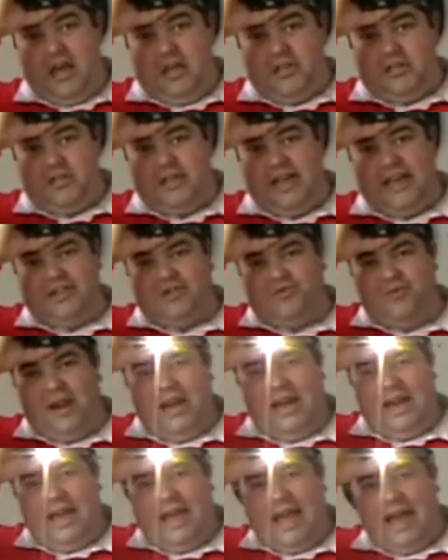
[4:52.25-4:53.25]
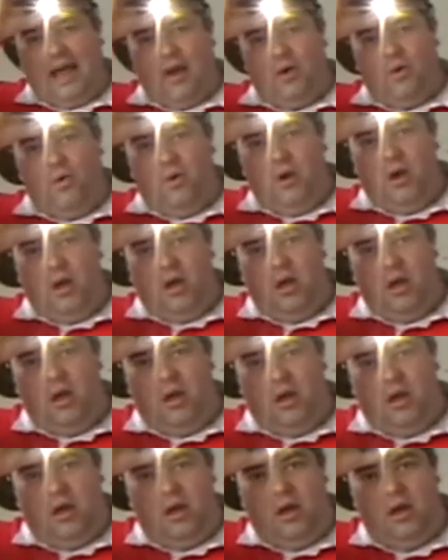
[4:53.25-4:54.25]
So that's really how
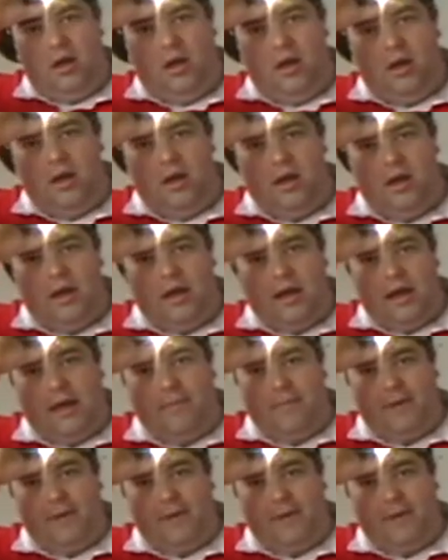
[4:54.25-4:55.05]
I